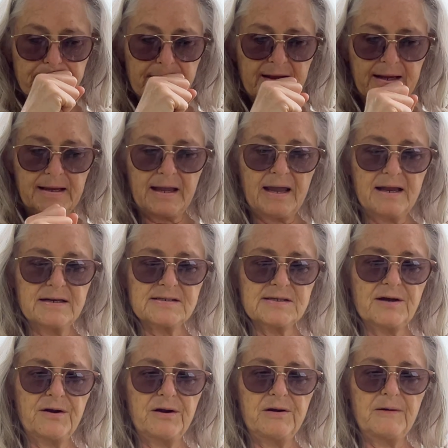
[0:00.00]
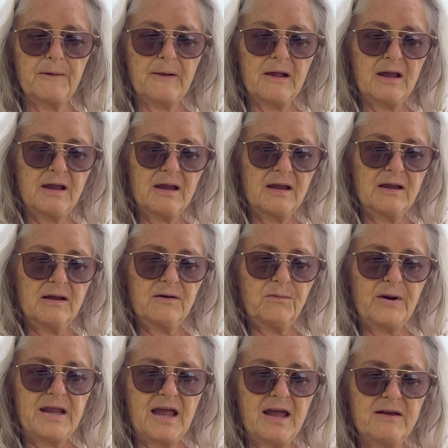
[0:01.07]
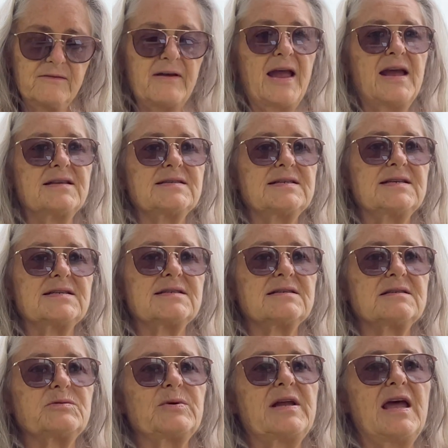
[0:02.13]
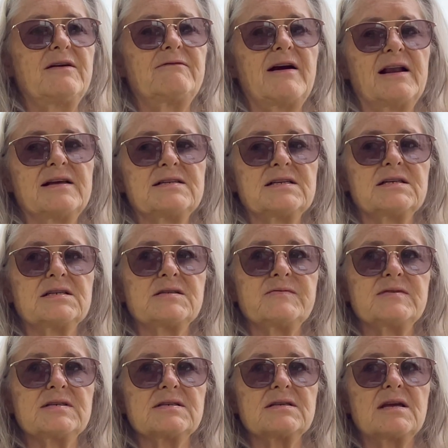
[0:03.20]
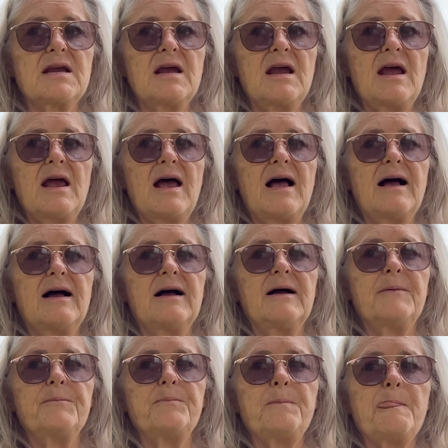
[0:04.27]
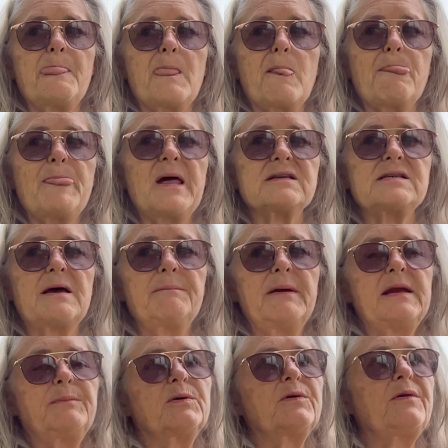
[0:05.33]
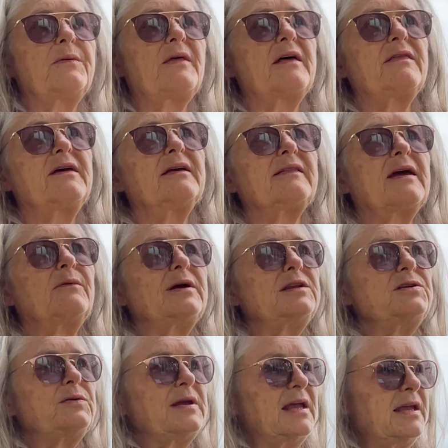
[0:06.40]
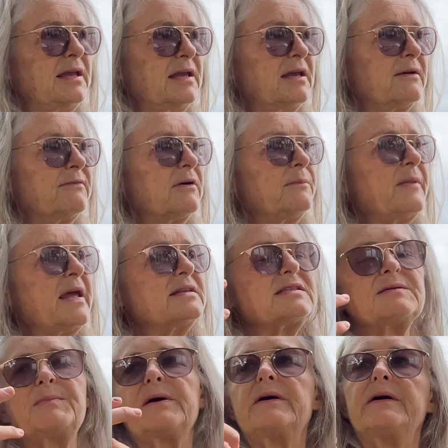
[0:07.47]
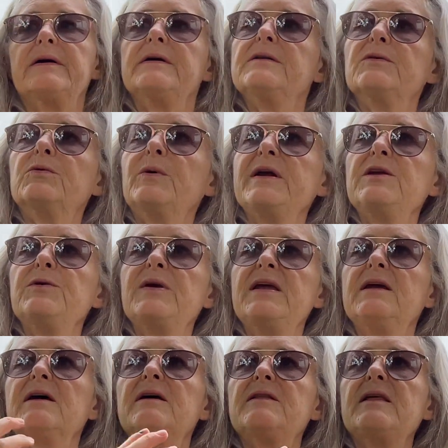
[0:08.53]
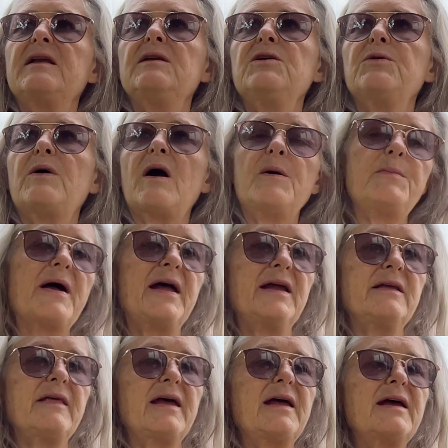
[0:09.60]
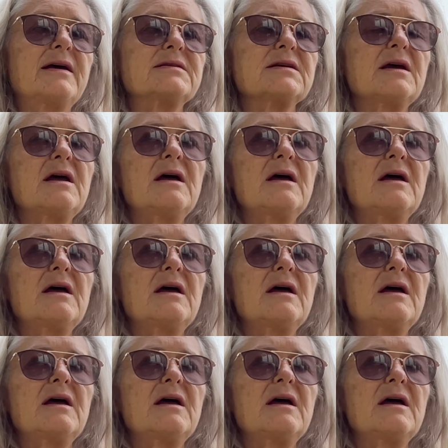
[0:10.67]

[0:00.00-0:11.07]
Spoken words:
Okay, so we have ancestors, we have relatives. Now, some people, that they think that when you hear from that spirit, or you hear, then you obey that.